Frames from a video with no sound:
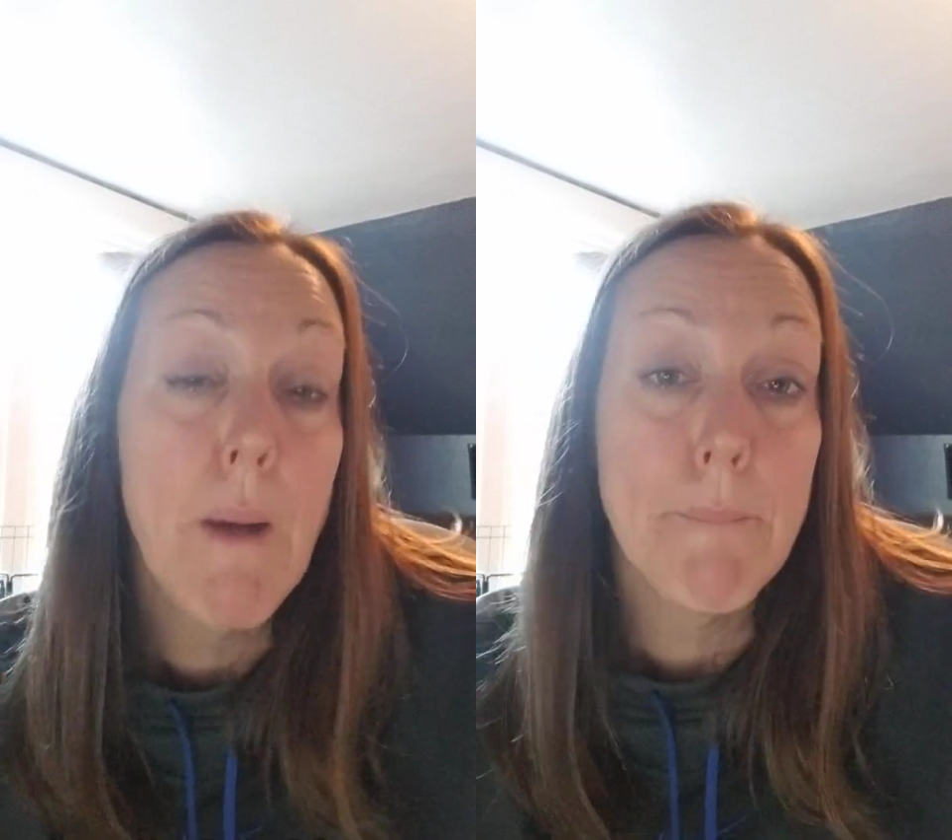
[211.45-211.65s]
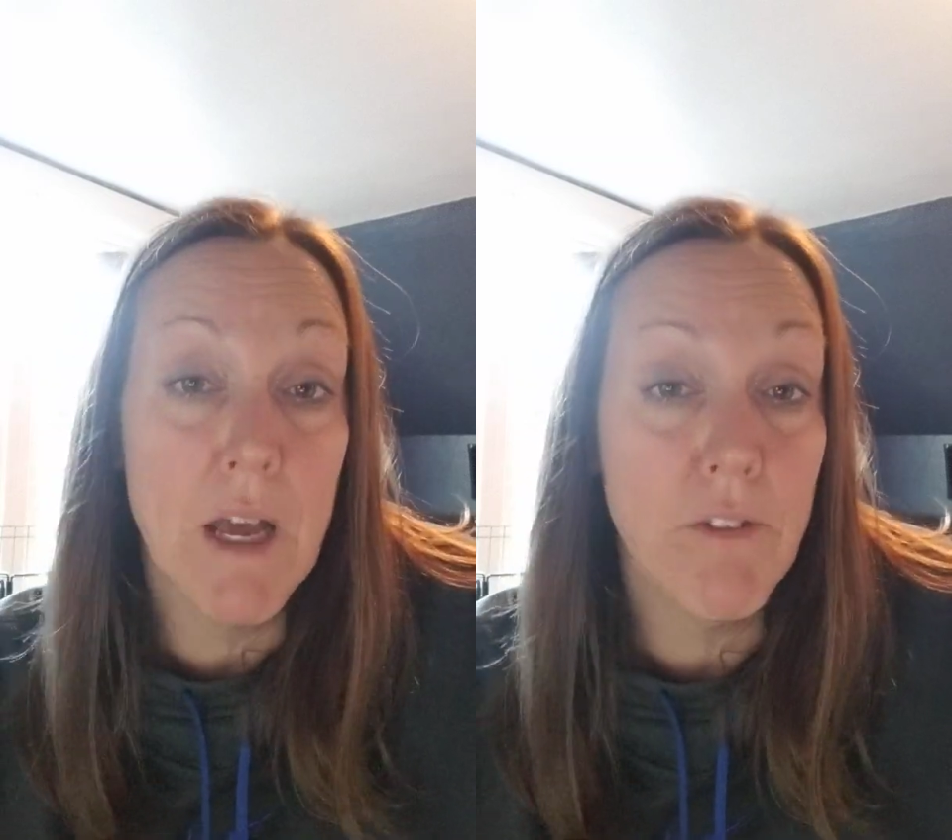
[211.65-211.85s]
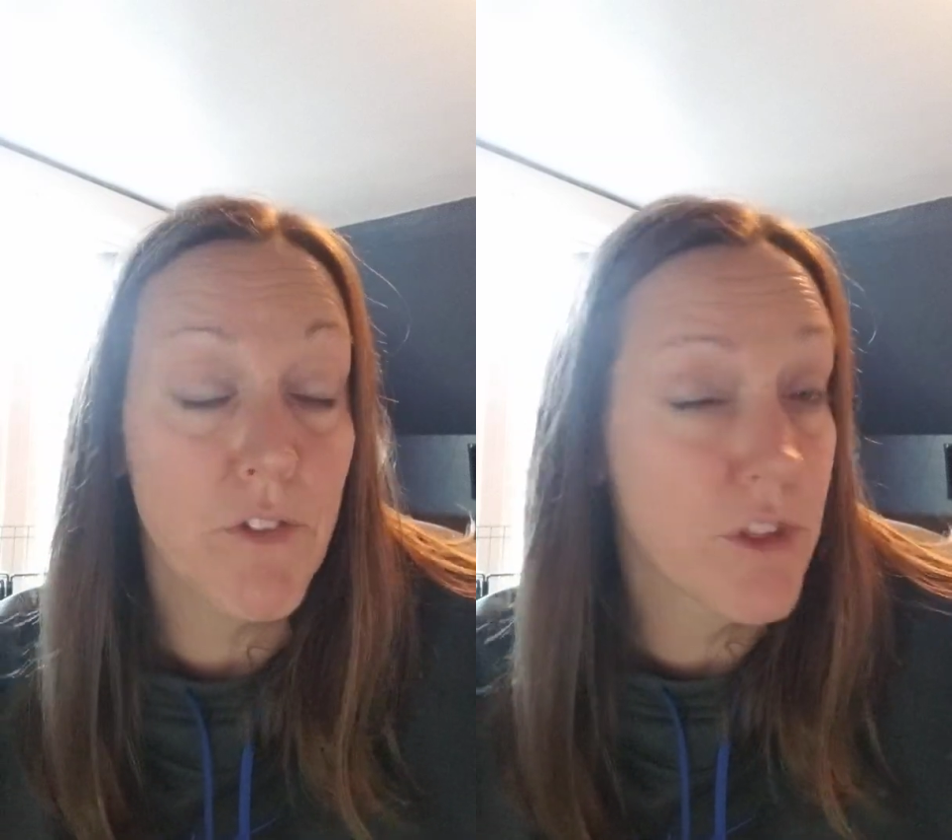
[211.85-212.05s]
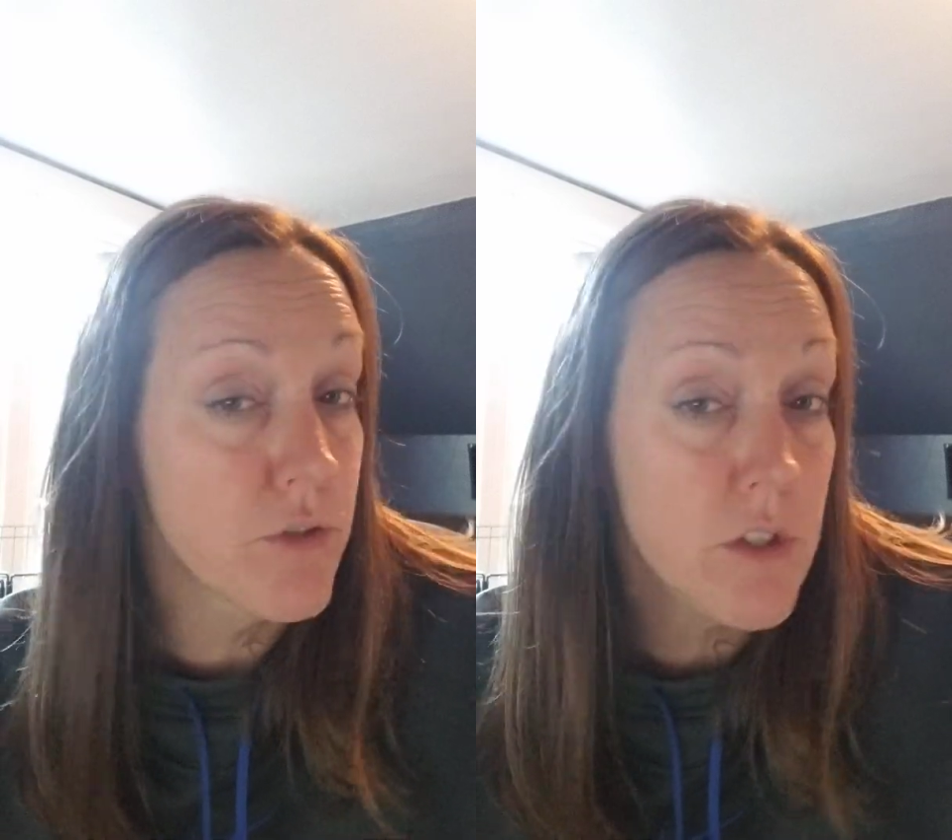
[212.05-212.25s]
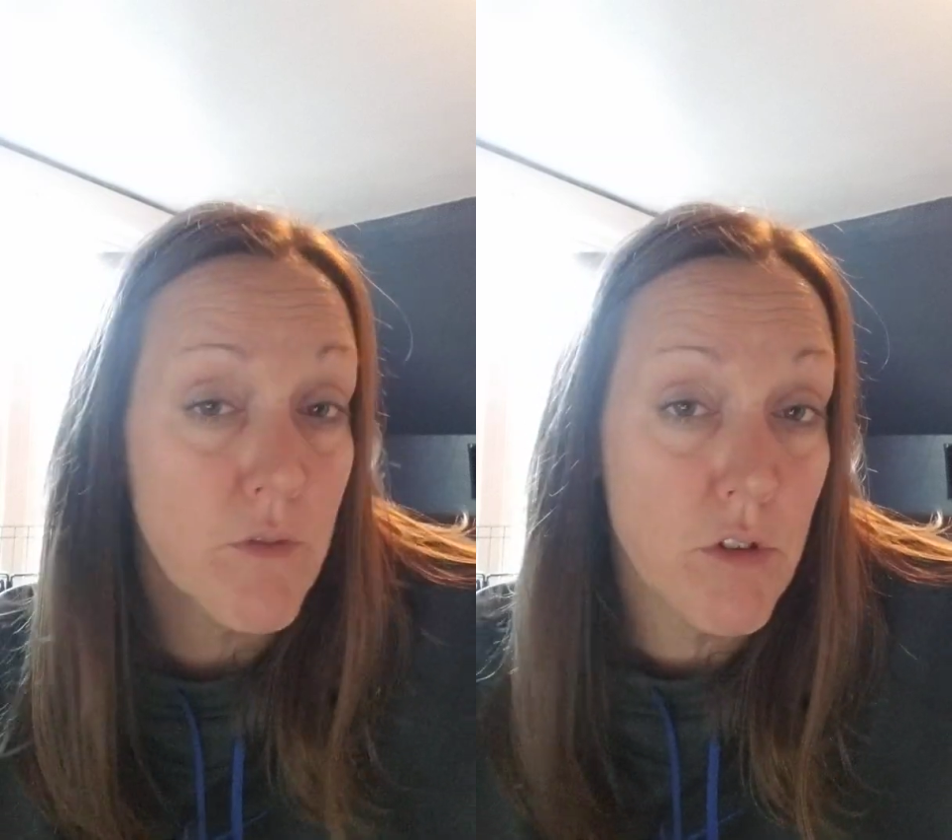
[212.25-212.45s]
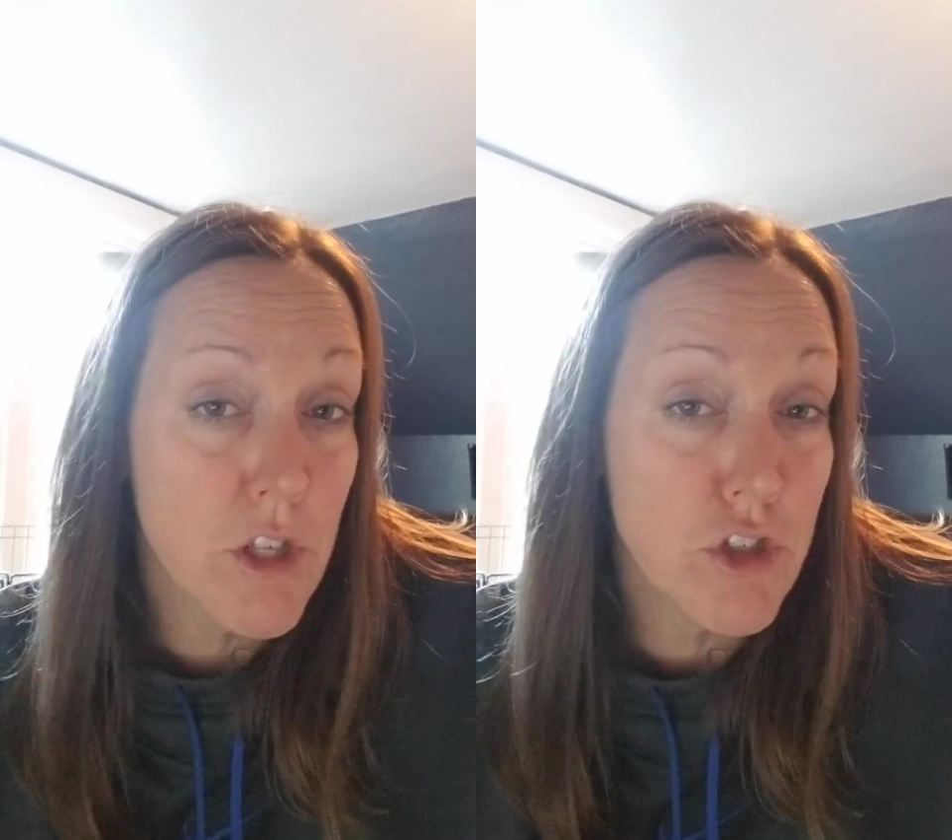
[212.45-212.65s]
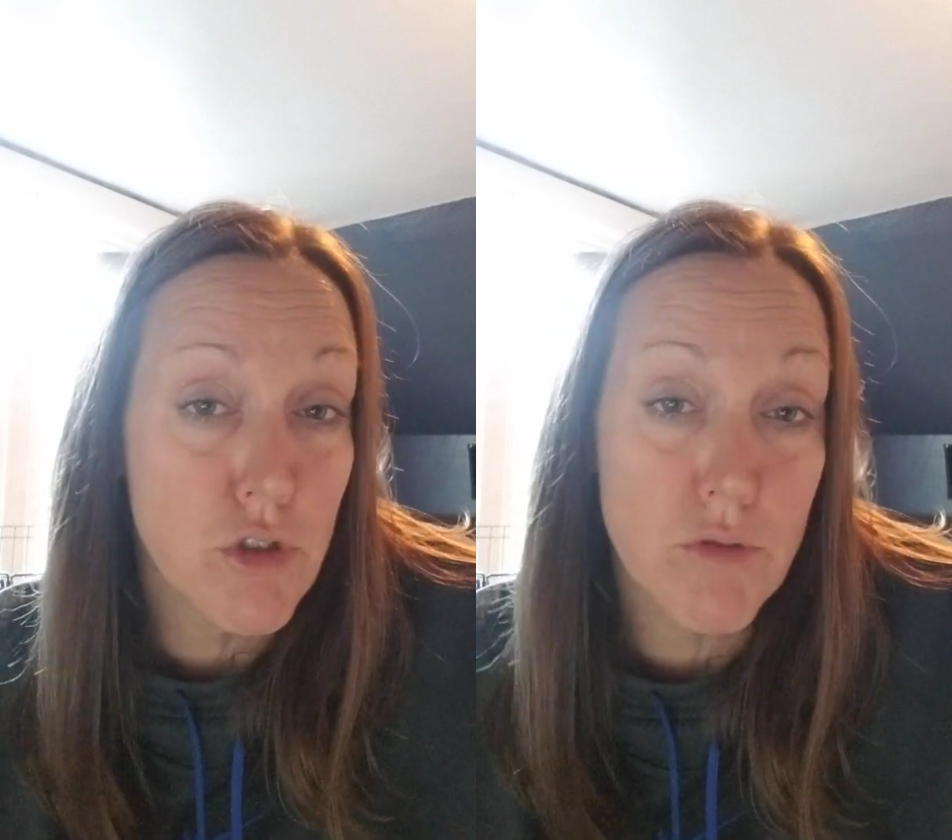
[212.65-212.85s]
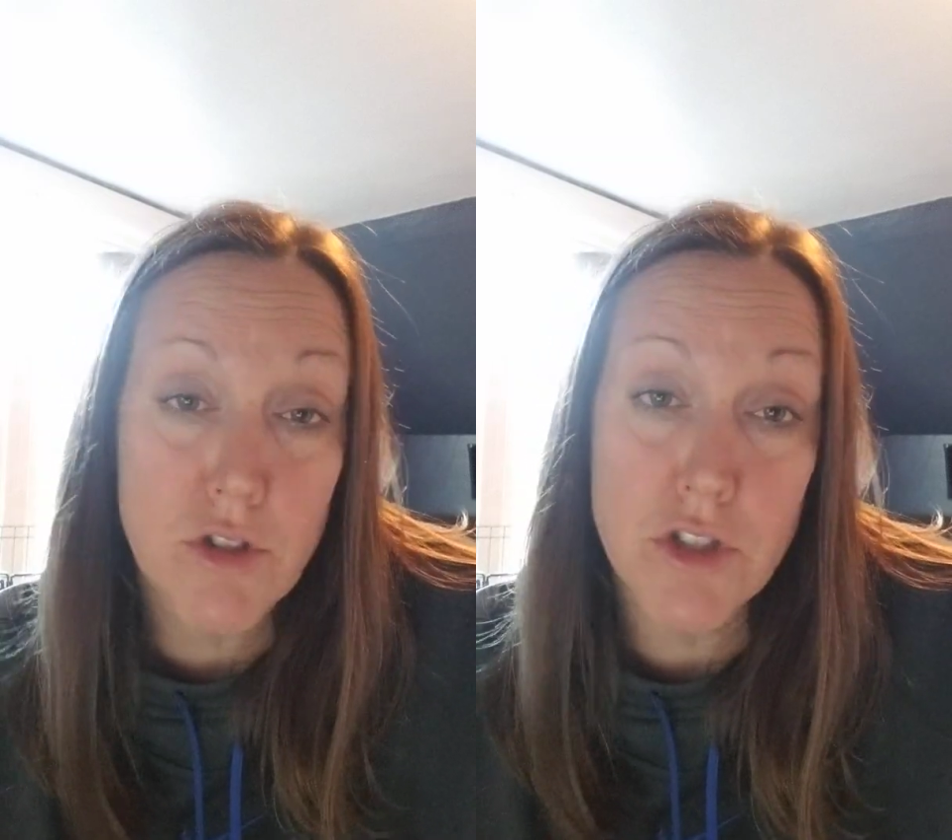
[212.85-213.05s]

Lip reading: But for those of you that choose to